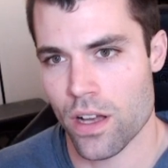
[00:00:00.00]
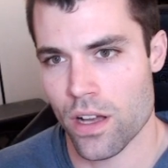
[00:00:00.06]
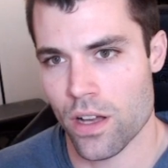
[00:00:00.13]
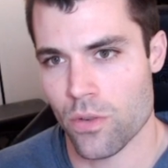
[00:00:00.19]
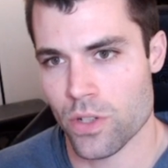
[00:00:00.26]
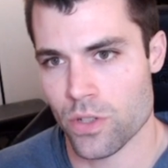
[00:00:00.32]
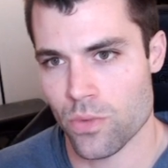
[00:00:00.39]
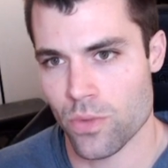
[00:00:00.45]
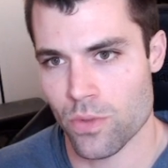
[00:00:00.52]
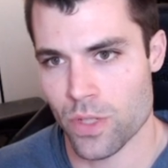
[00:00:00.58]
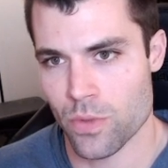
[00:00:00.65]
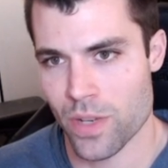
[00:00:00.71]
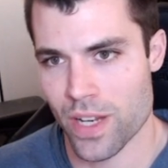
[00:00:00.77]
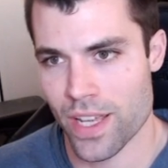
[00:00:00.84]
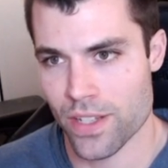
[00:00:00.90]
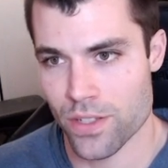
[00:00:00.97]
which
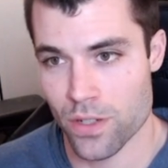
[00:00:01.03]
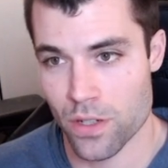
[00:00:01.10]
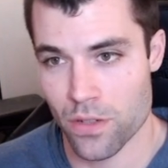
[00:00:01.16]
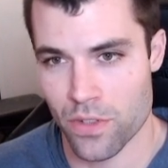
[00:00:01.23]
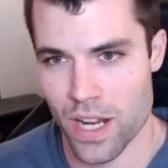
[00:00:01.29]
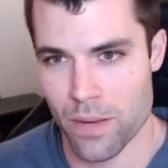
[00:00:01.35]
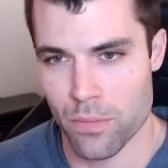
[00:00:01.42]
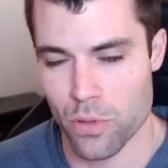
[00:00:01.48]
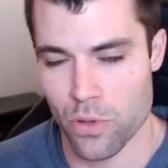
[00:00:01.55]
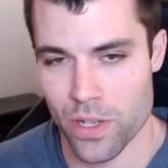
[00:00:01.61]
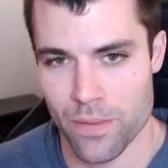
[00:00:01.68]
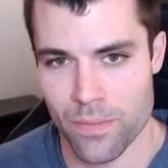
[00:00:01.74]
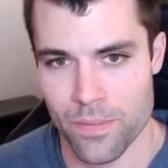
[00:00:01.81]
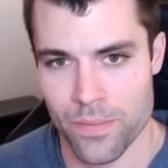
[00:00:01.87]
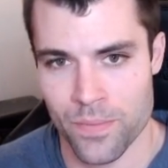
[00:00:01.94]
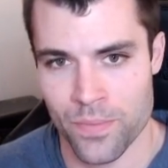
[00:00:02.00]
would hit a server endpoint.
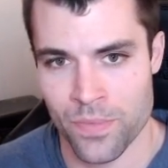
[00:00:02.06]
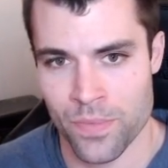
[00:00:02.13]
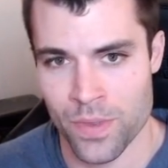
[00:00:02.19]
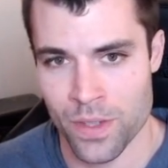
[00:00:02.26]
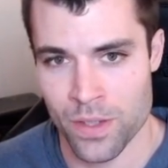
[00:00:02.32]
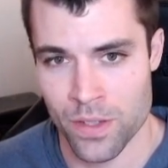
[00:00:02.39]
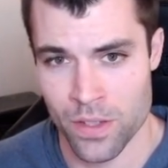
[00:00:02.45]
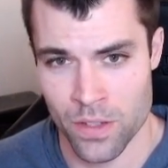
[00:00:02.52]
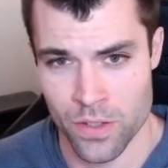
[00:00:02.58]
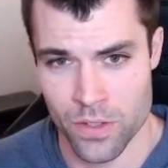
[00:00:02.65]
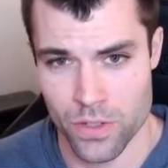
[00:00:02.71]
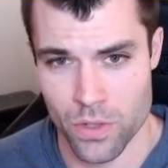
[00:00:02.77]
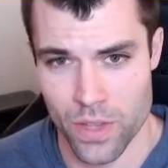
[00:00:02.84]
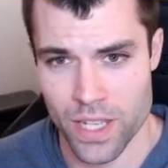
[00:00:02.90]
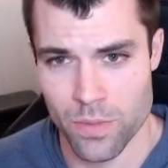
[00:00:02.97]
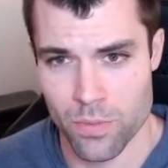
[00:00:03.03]
So
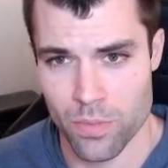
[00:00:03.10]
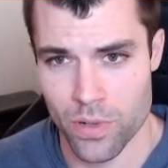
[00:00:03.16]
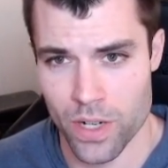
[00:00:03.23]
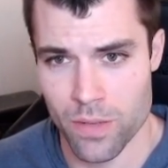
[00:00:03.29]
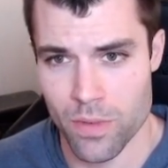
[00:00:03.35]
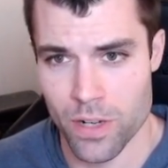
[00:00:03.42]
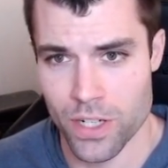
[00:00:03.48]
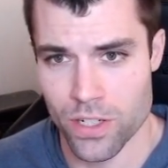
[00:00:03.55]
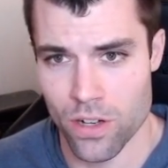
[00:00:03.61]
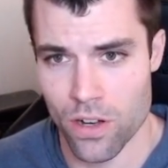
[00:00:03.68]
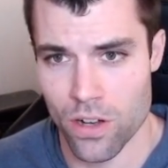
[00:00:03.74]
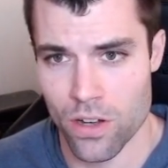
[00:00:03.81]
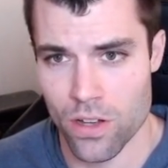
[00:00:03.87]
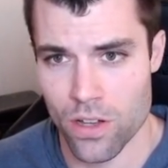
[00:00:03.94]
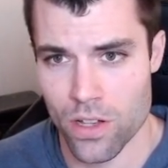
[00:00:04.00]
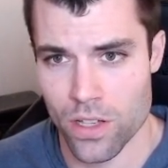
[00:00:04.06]
that's pretty much
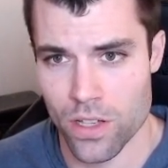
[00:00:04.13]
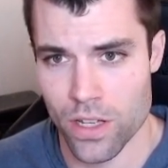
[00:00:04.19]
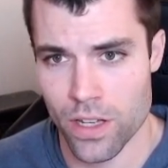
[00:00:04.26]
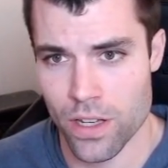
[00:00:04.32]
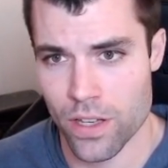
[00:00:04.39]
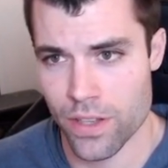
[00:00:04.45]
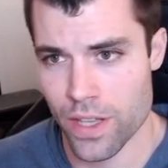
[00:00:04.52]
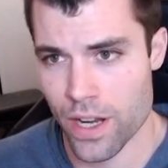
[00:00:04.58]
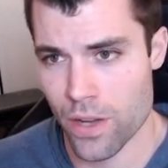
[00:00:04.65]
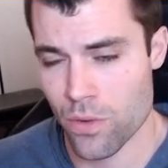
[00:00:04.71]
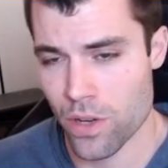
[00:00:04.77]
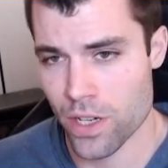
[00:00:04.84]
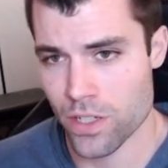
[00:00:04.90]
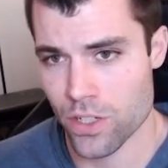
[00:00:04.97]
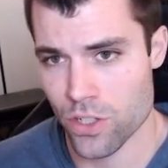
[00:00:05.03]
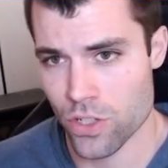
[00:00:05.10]
all that I
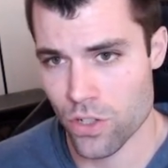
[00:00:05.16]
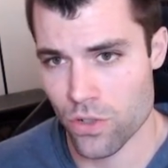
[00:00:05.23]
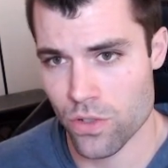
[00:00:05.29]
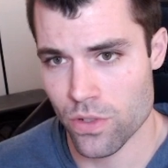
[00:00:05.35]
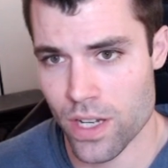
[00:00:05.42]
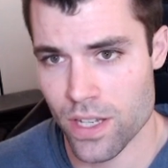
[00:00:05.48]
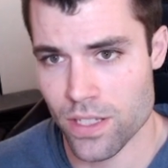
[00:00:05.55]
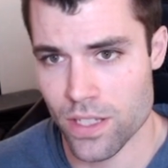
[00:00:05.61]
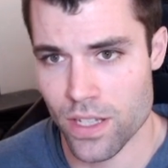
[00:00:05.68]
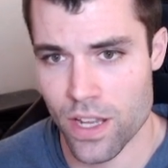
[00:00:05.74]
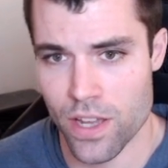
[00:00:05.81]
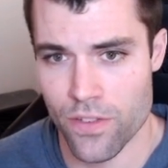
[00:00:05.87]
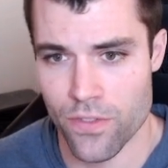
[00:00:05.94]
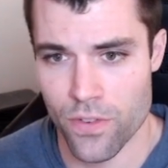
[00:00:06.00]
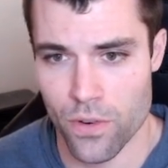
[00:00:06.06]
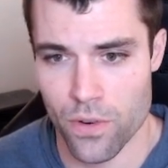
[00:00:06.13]
wanted to show you today
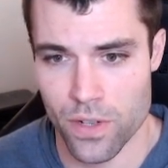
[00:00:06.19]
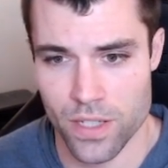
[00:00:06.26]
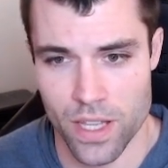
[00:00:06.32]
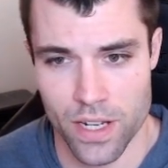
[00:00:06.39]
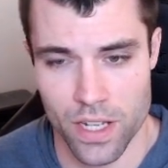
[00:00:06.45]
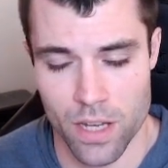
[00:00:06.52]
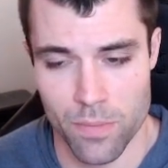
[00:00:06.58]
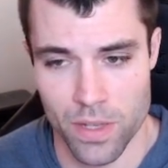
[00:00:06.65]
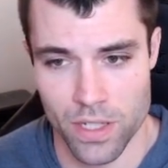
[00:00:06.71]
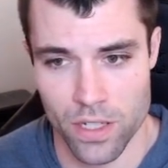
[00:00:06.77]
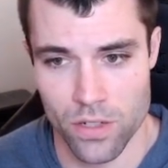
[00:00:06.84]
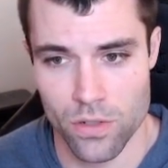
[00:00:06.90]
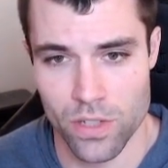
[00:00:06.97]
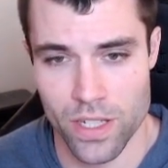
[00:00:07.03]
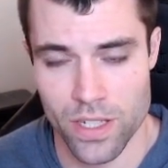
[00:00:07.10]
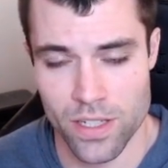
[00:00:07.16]
for setting up a
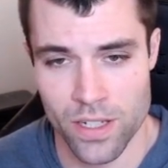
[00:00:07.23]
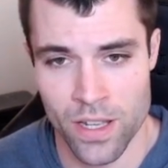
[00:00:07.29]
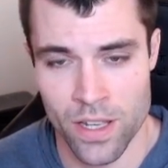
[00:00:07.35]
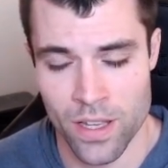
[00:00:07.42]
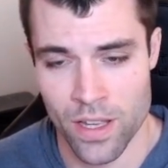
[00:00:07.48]
to-do list.